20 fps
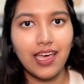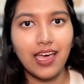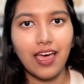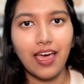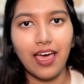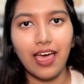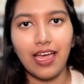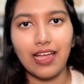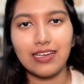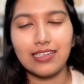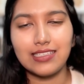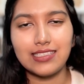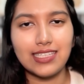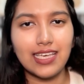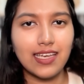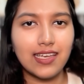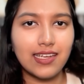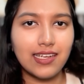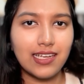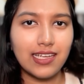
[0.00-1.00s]
And
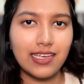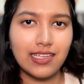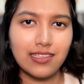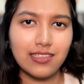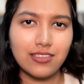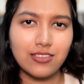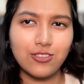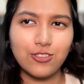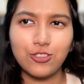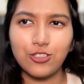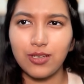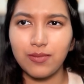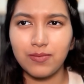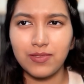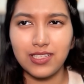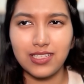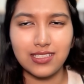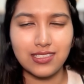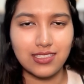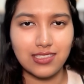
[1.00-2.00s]
secondly, the script
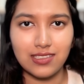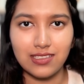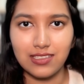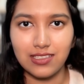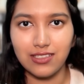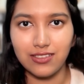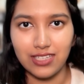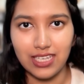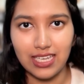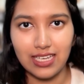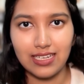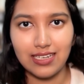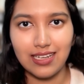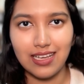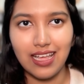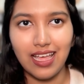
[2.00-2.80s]
isn't great.